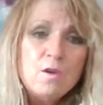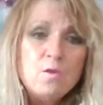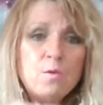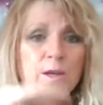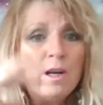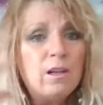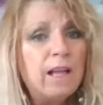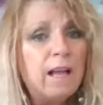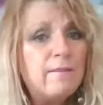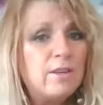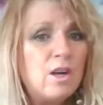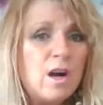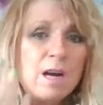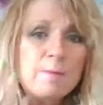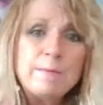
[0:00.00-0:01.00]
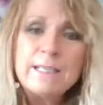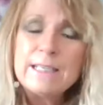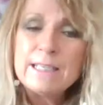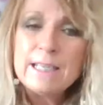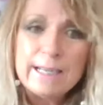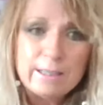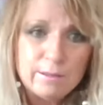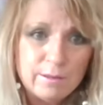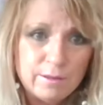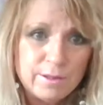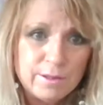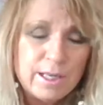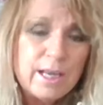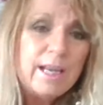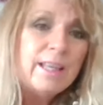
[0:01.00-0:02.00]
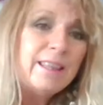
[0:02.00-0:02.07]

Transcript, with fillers: We all have karmic cycles.